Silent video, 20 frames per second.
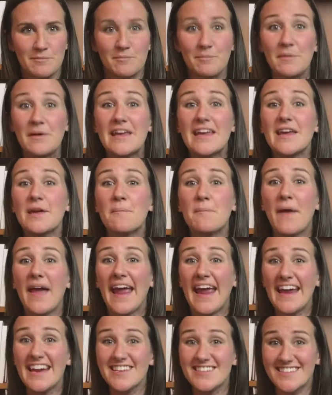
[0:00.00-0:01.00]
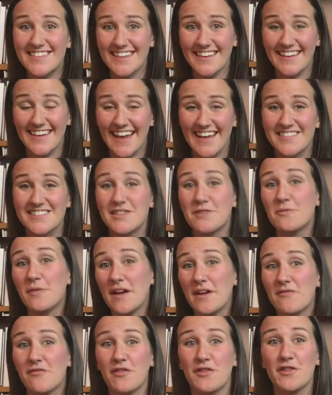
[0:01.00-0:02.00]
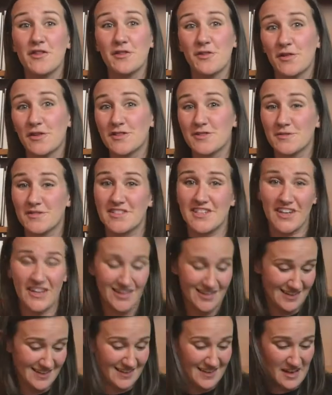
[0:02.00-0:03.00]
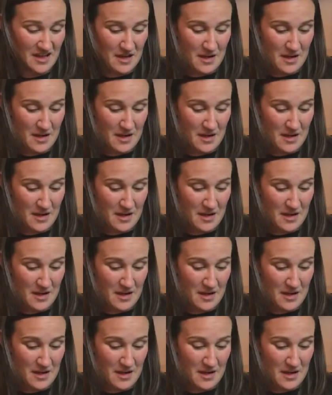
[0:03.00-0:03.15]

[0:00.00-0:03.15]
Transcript: be patient as you wait for the Lord's return.